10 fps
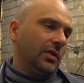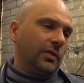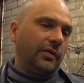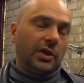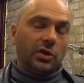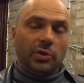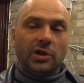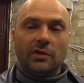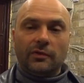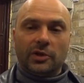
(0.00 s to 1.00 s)
for that to be
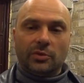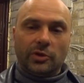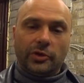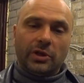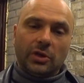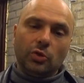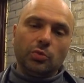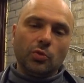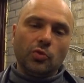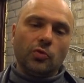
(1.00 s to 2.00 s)
comfortable. So I
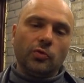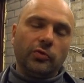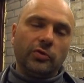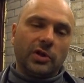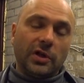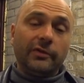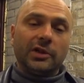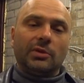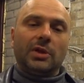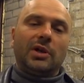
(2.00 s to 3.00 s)
cannot move
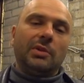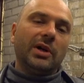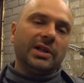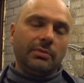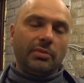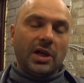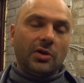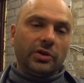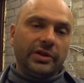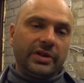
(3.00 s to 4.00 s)
comfortably my body
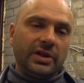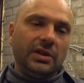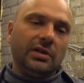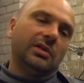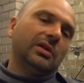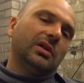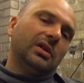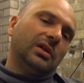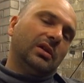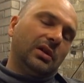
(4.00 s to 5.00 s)
back on the seat,
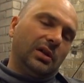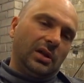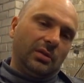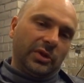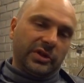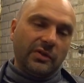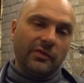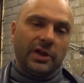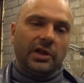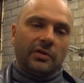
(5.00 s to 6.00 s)
but
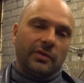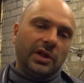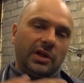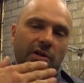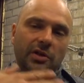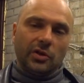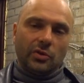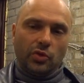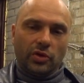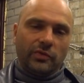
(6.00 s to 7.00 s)
somewhere in
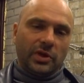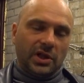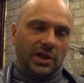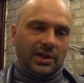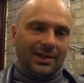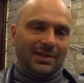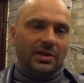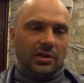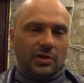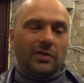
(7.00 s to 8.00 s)
the cushion where I can
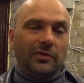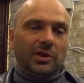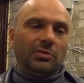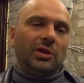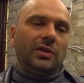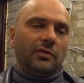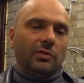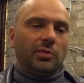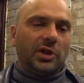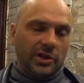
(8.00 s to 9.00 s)
sit comfortably, the
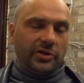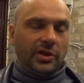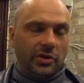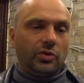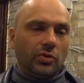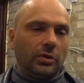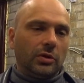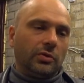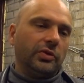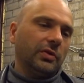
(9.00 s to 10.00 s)
bars are too
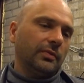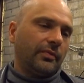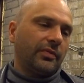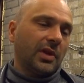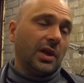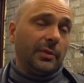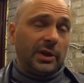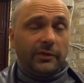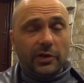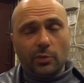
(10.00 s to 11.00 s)
close.
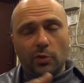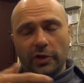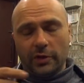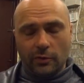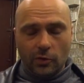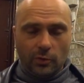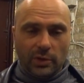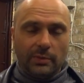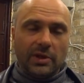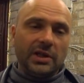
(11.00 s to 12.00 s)
But even moving my